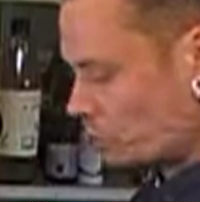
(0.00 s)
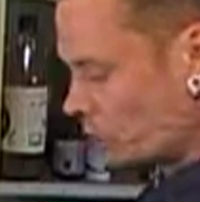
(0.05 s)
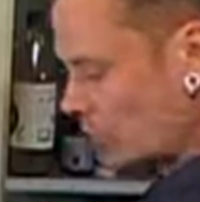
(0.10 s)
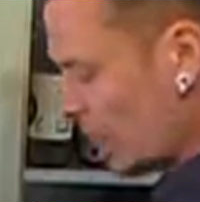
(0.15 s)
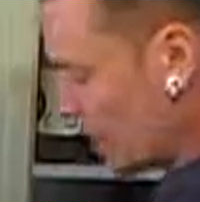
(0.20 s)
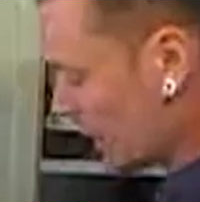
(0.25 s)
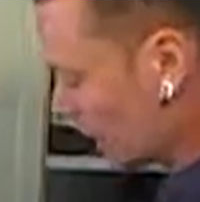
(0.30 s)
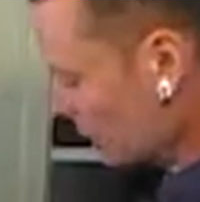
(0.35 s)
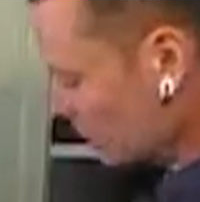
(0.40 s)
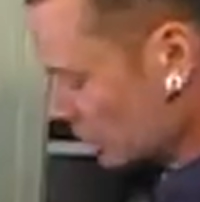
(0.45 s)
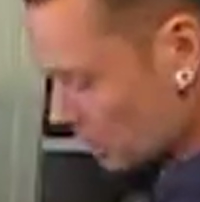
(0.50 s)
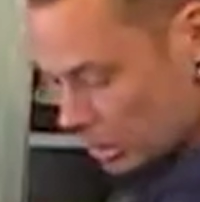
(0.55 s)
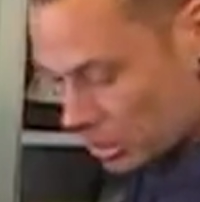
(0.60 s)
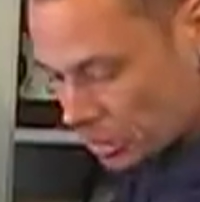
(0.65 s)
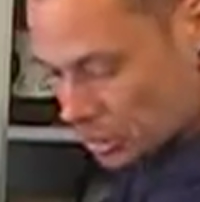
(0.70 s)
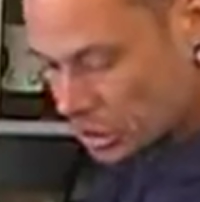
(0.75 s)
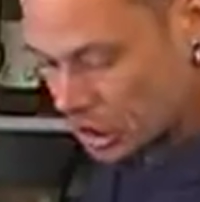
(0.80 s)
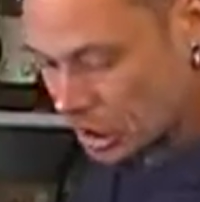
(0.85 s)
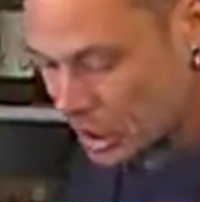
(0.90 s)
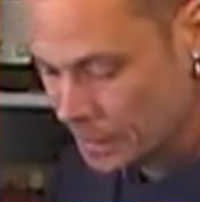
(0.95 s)
now as you can
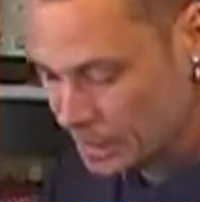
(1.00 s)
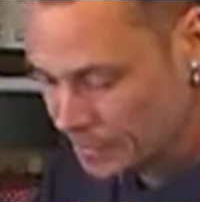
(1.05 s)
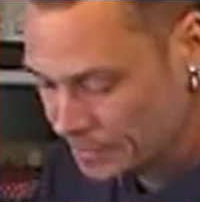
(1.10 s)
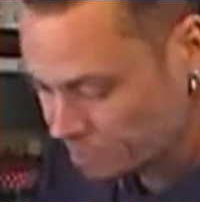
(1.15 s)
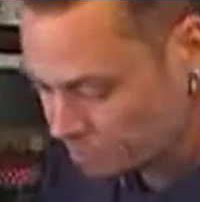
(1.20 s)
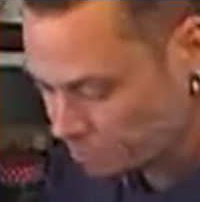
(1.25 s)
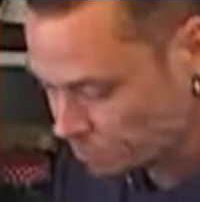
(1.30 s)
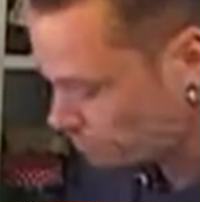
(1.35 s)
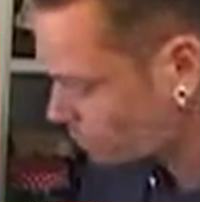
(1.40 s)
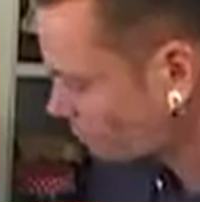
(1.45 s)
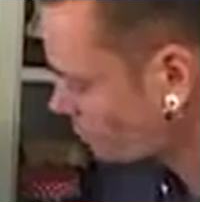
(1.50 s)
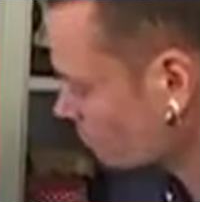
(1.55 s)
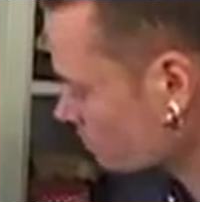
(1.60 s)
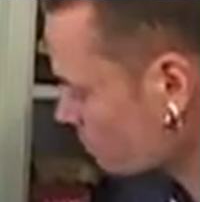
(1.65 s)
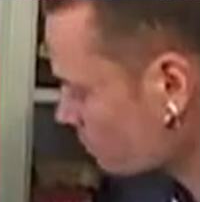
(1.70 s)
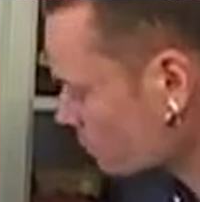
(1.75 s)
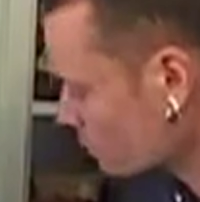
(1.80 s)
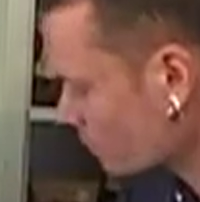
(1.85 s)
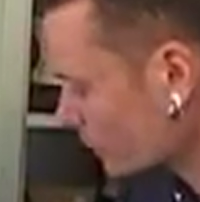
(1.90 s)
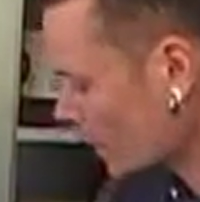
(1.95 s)
see,
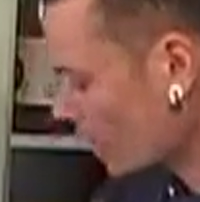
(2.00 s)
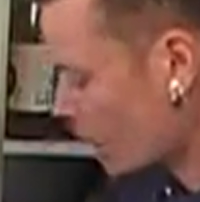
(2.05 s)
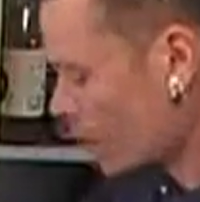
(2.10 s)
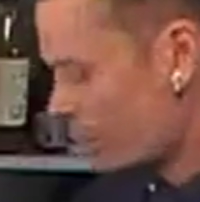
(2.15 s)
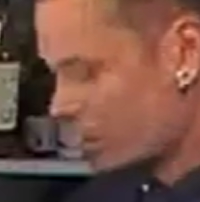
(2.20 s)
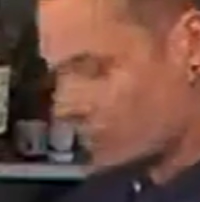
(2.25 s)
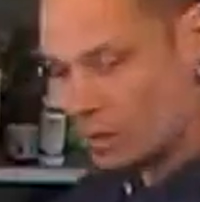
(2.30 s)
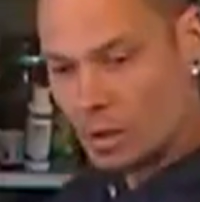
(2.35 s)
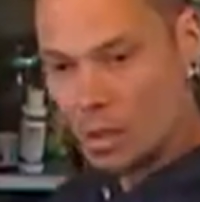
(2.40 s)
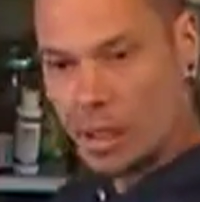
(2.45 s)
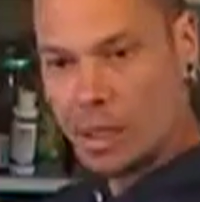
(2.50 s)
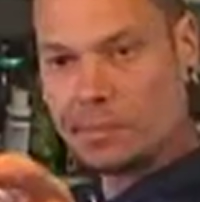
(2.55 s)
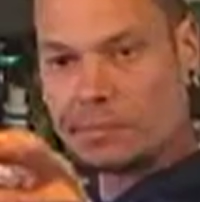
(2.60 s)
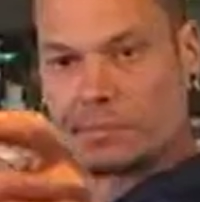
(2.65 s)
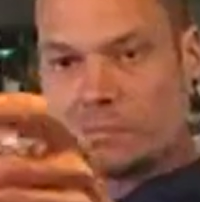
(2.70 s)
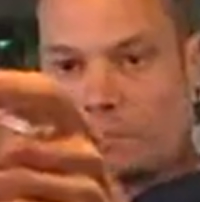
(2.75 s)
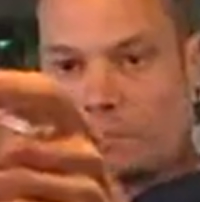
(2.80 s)
right,